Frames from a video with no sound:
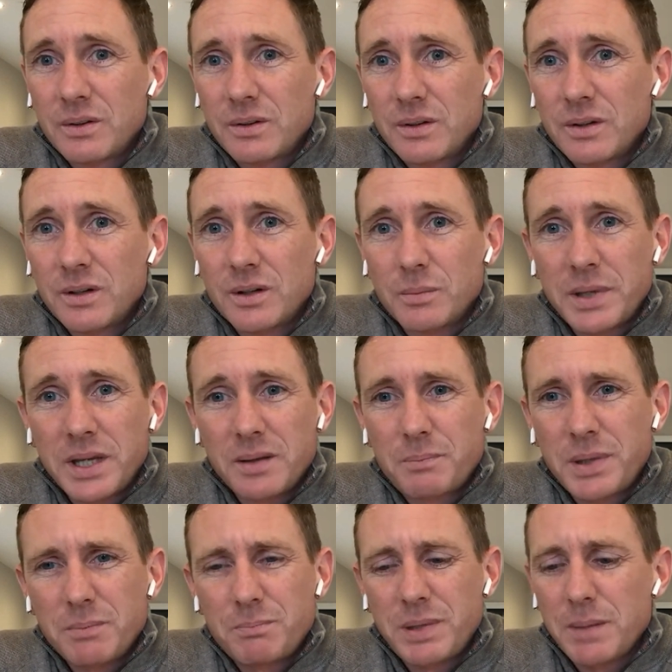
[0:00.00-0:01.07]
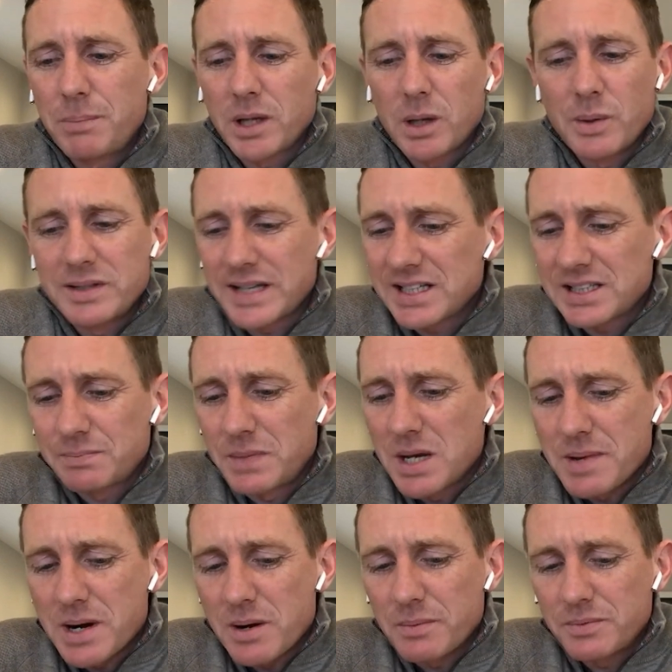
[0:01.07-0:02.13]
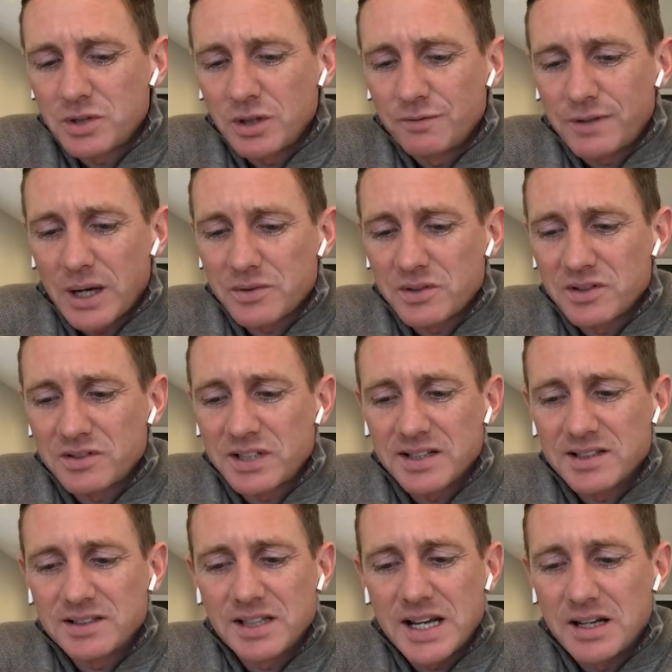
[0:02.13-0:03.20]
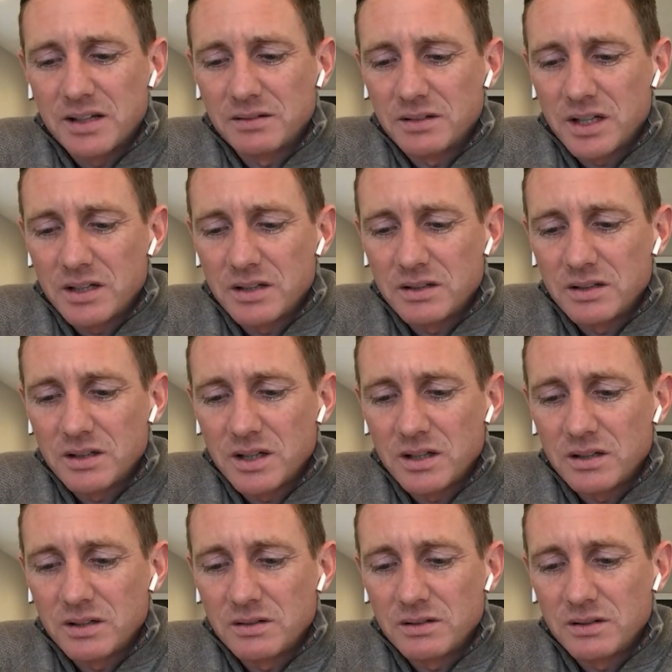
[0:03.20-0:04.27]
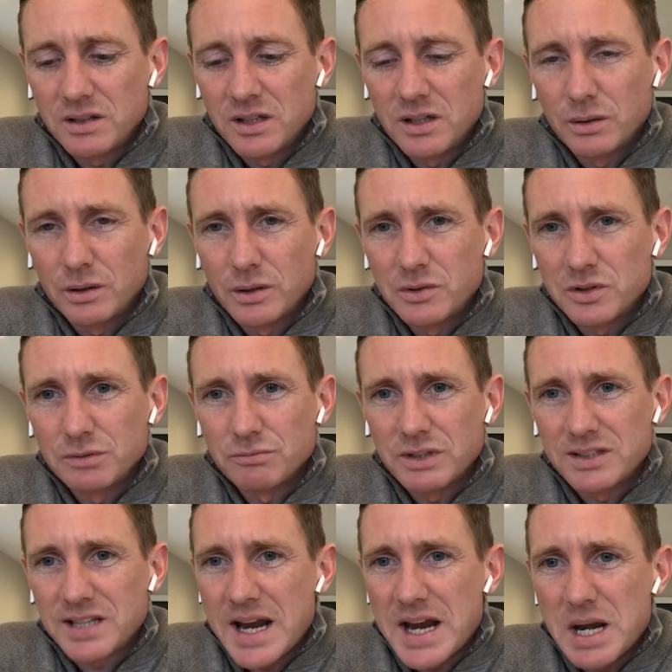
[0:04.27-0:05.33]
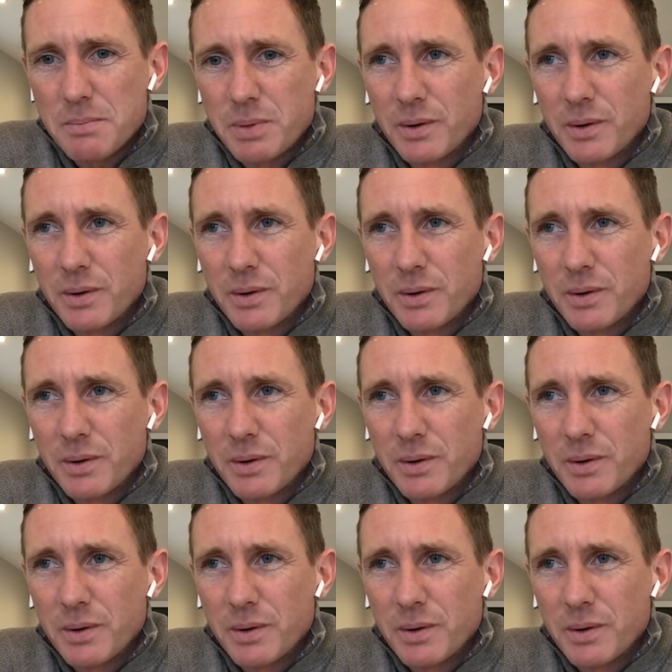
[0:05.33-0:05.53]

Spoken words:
you know, people always ask me about 2016 and you know, losing the retainer.